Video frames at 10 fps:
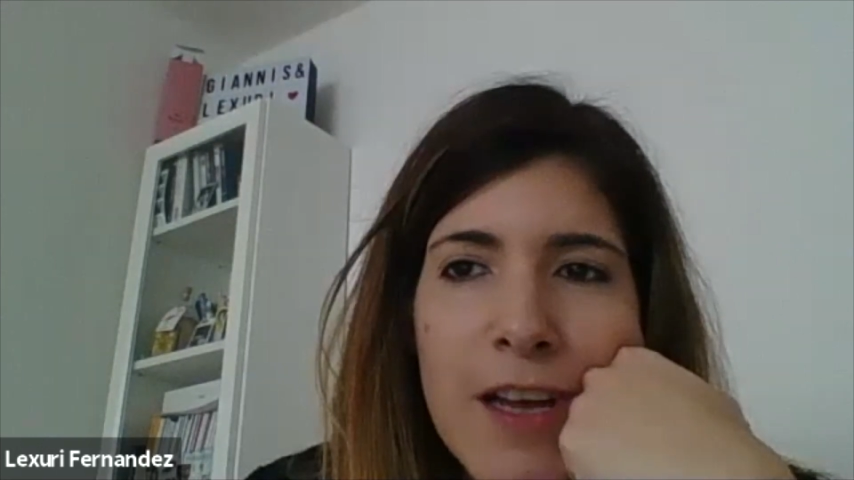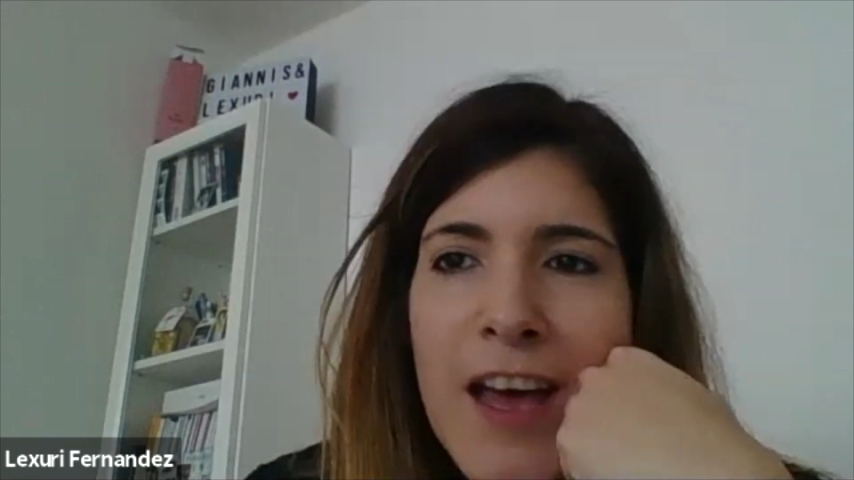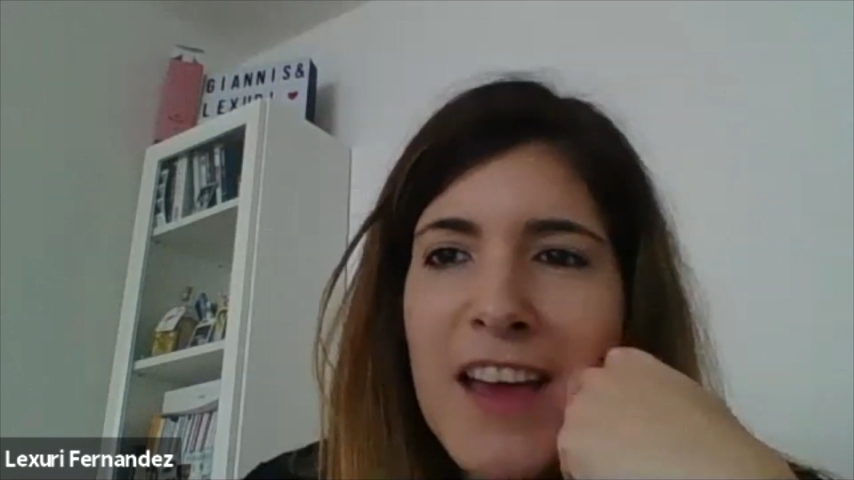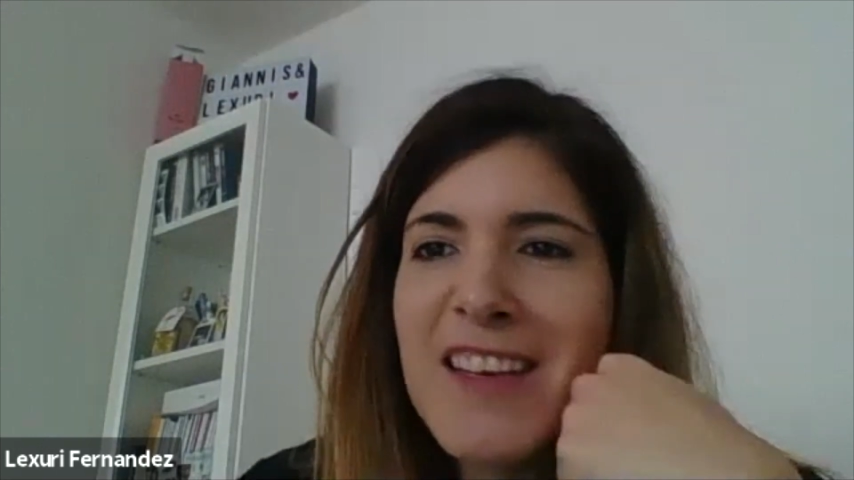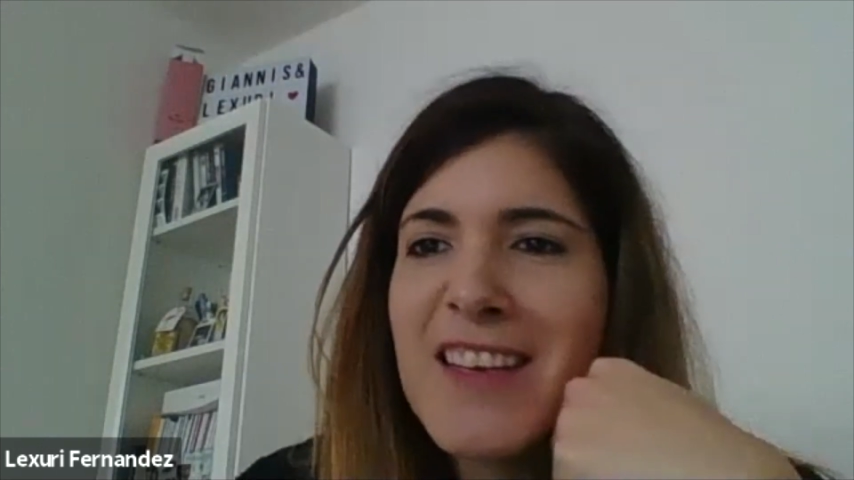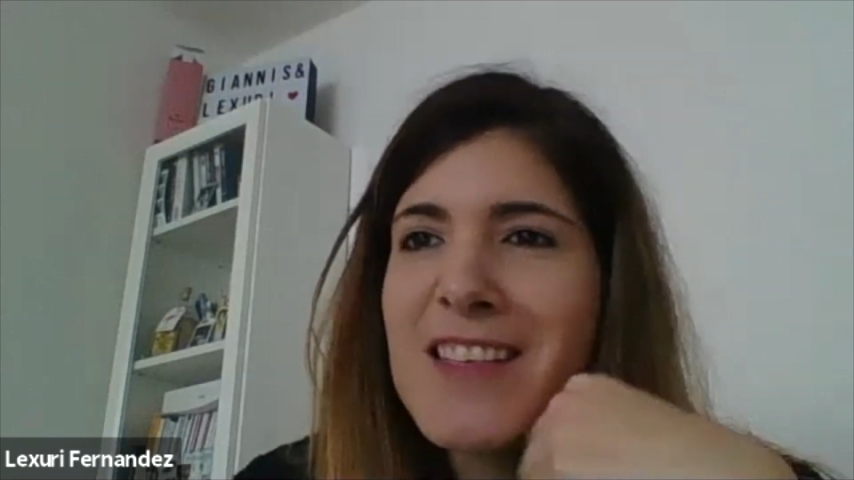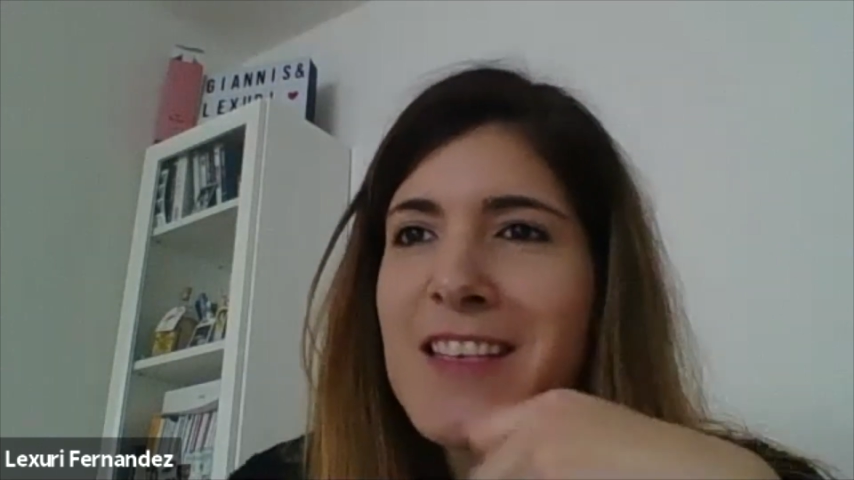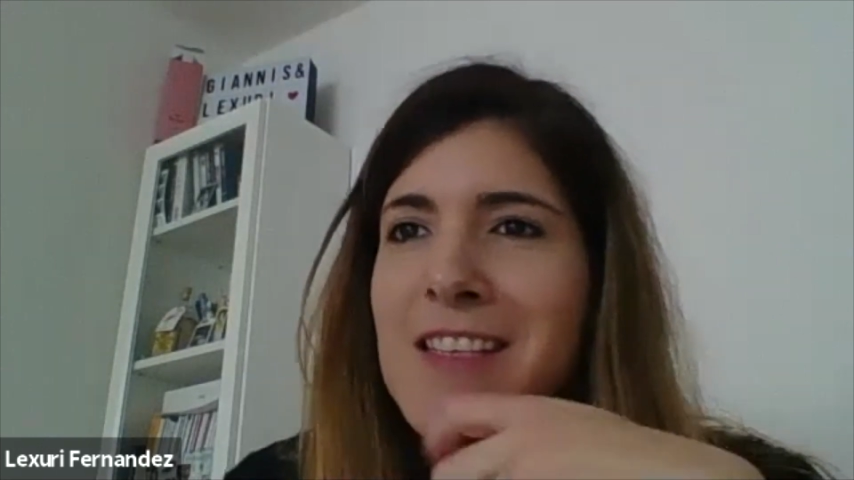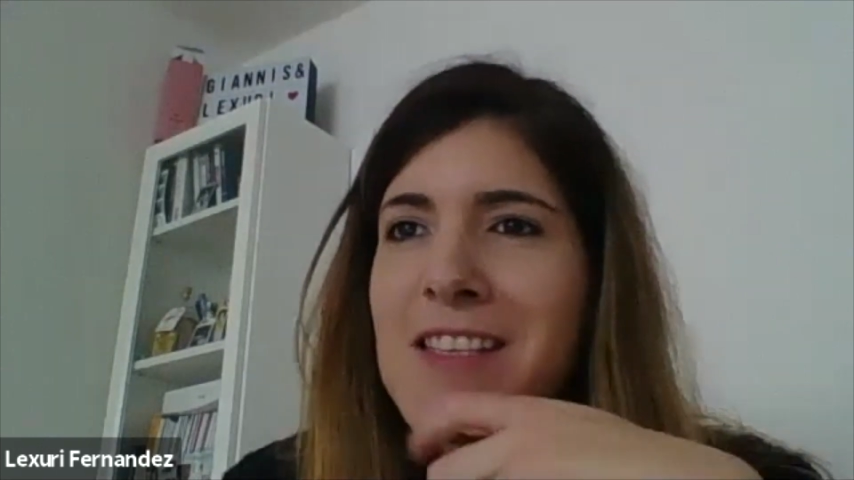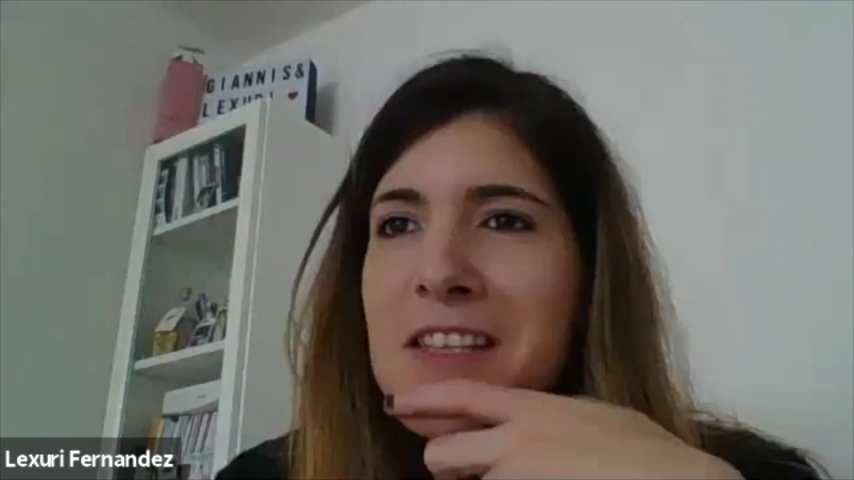I guess
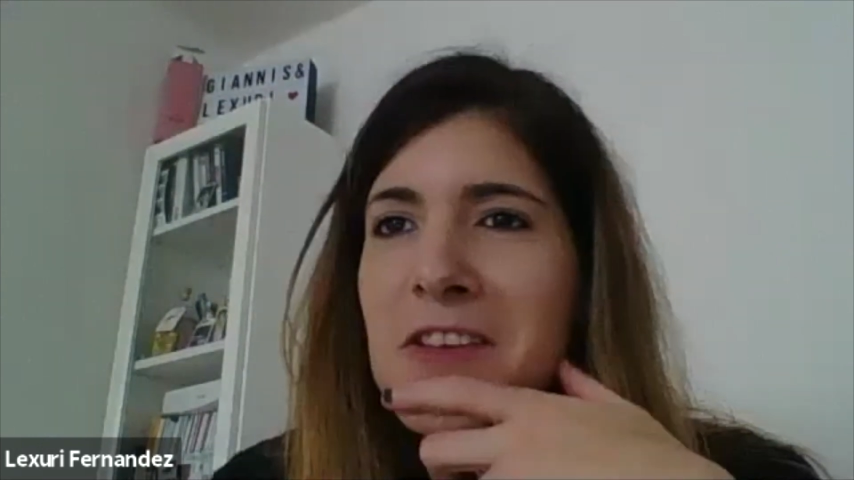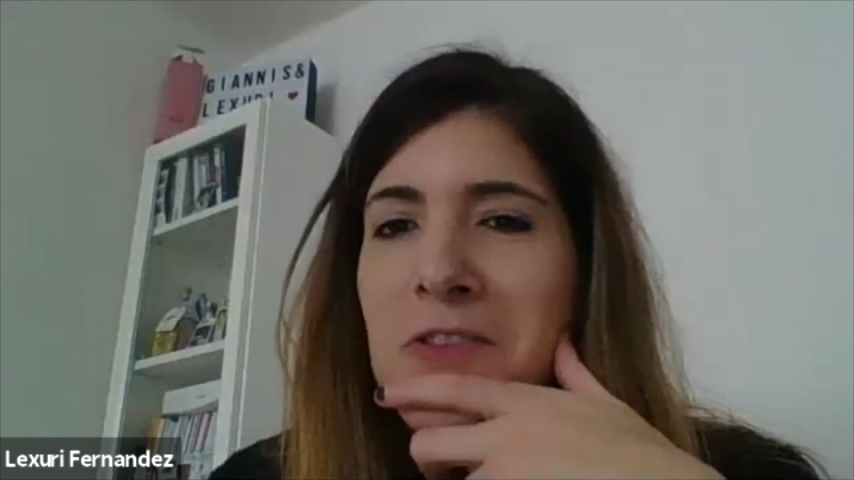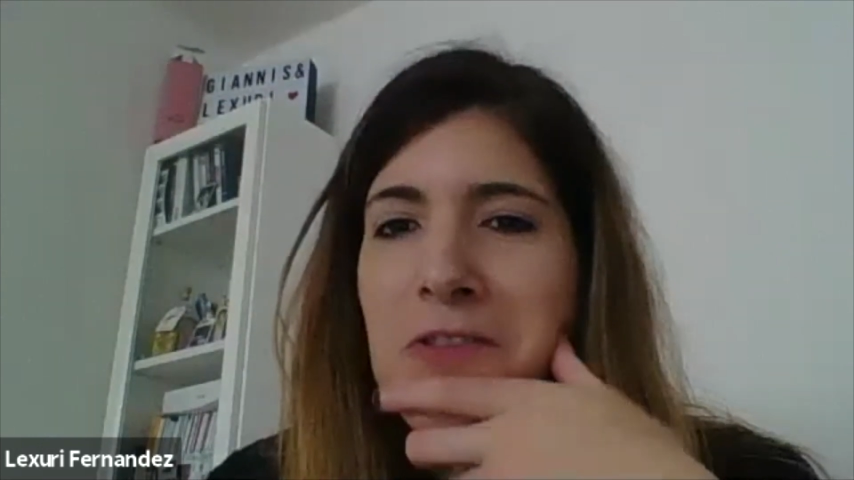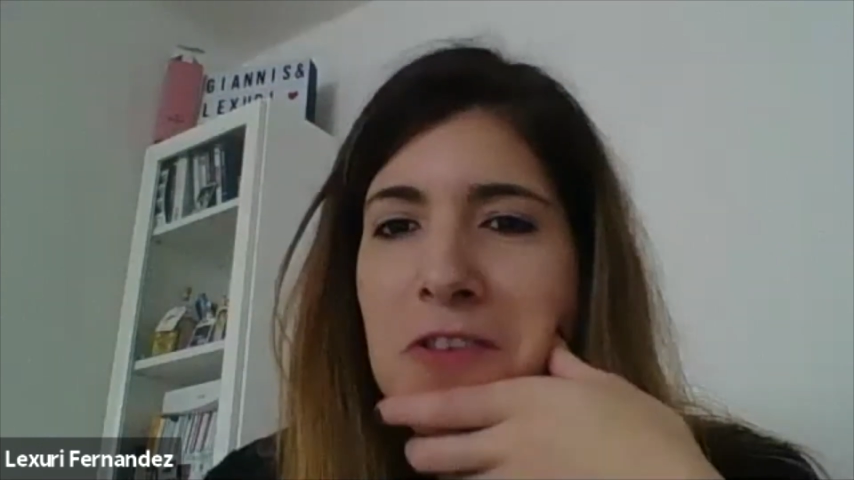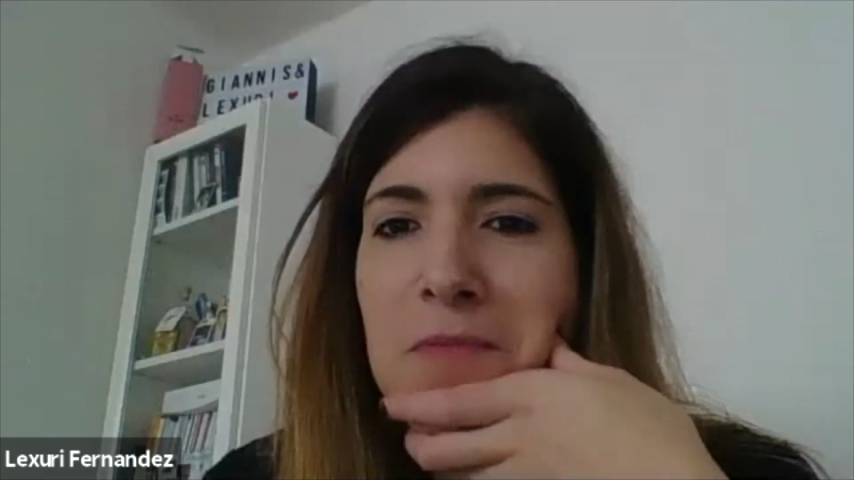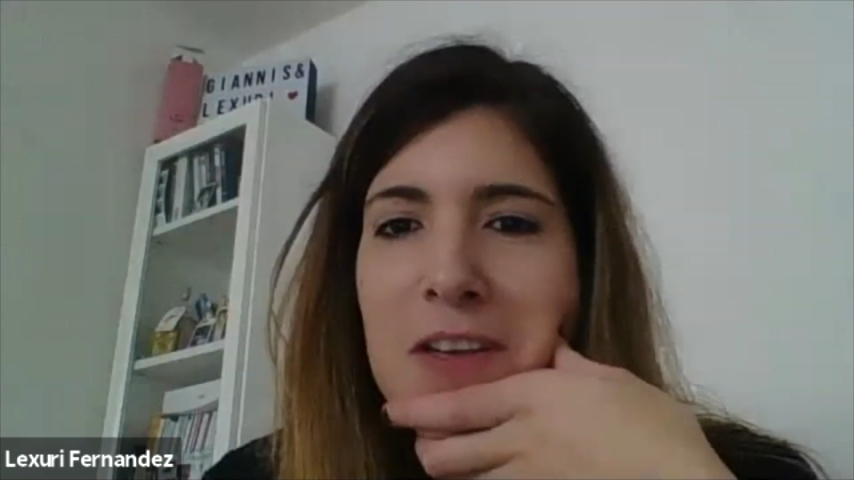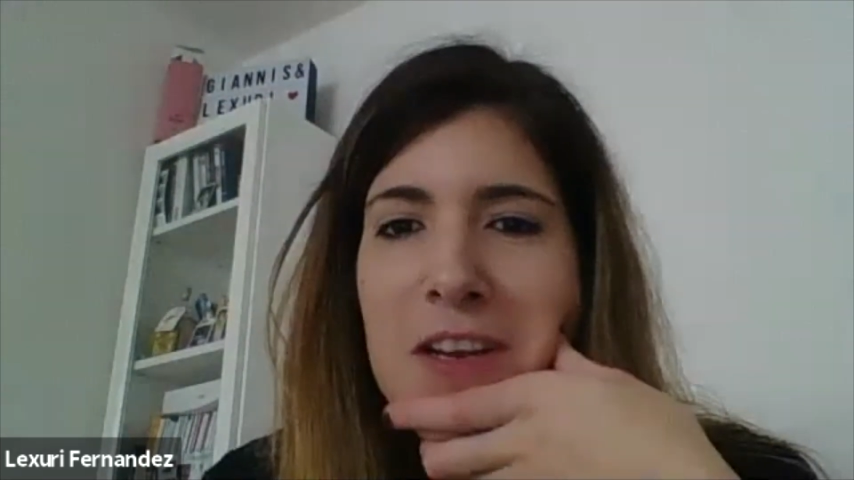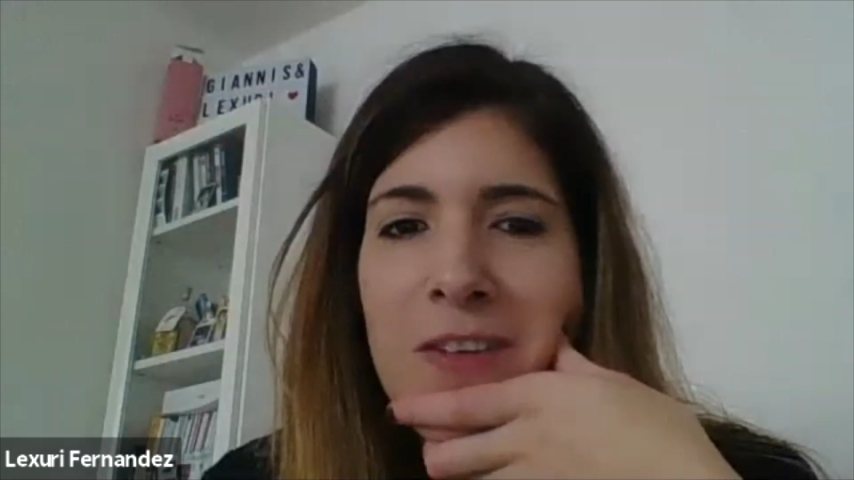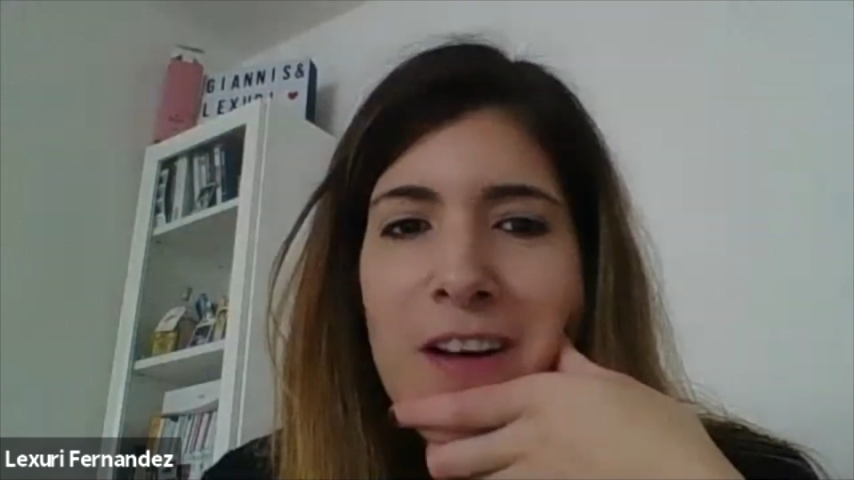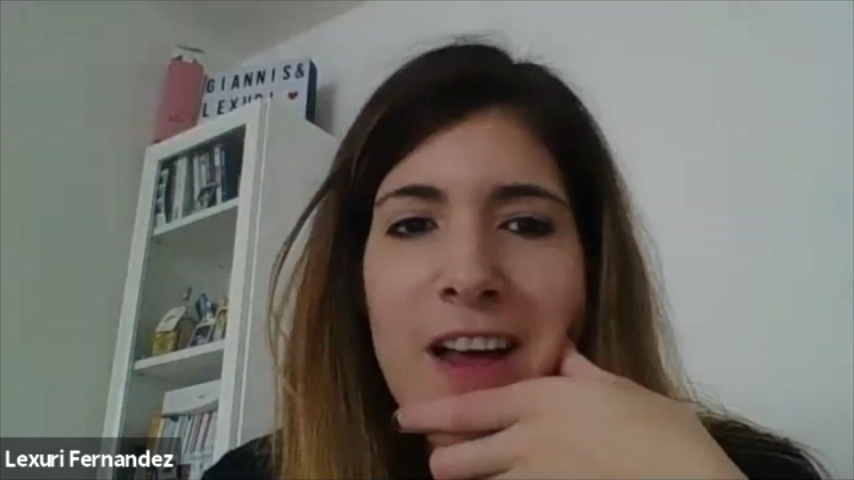this is the YouTube
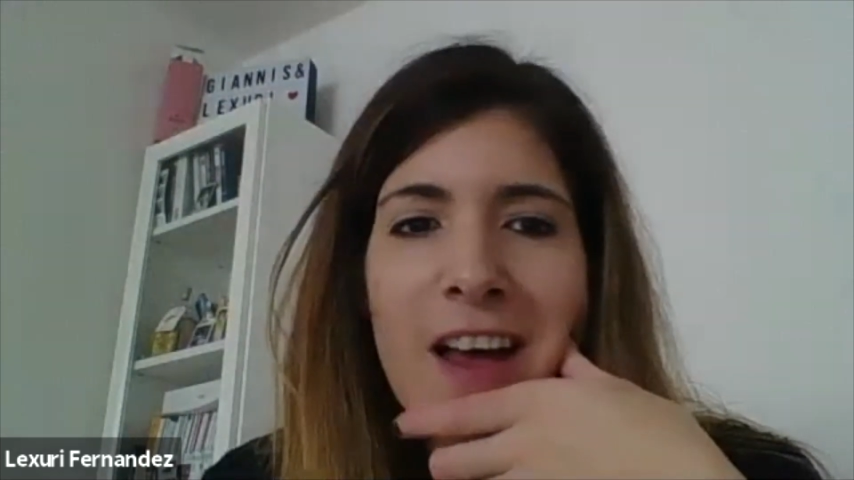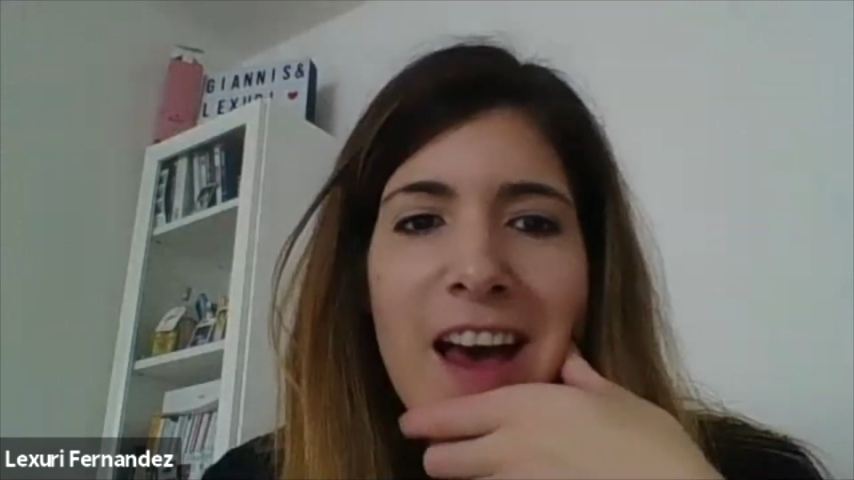video.